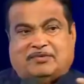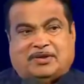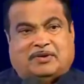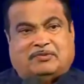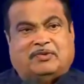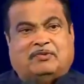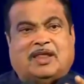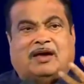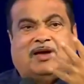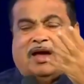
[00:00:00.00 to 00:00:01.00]
everywhere we
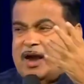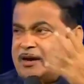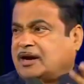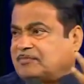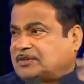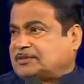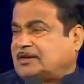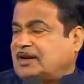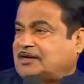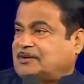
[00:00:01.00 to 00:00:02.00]
will have
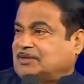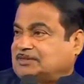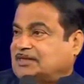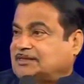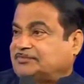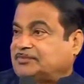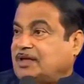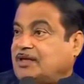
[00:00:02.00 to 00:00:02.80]
100% electric buses.